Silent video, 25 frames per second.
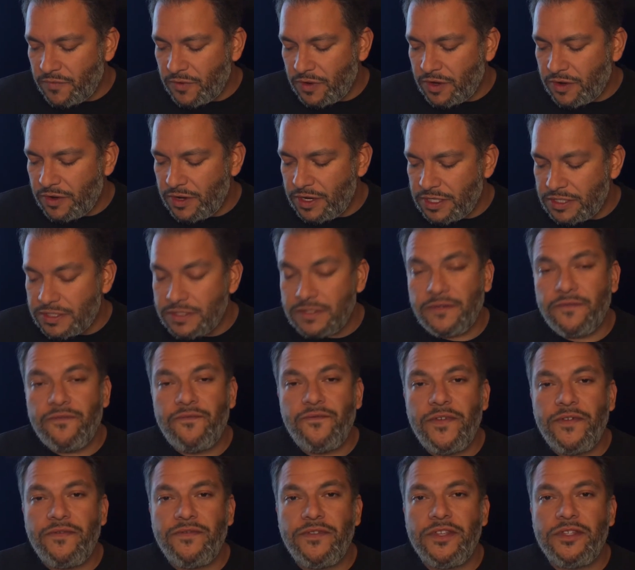Chris,
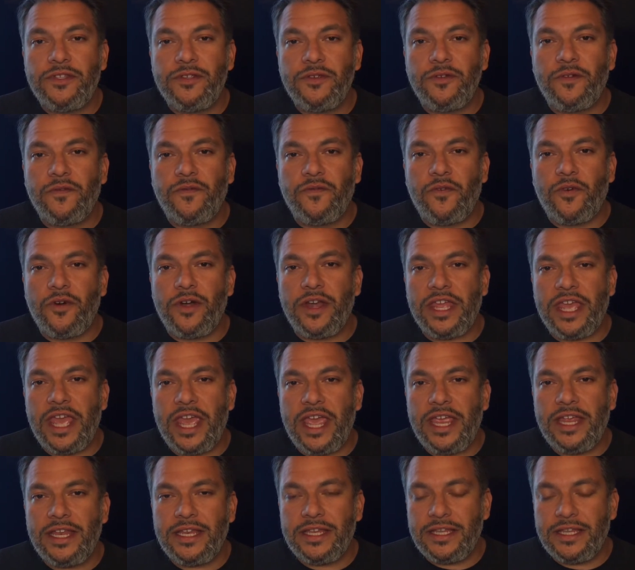52 to 48.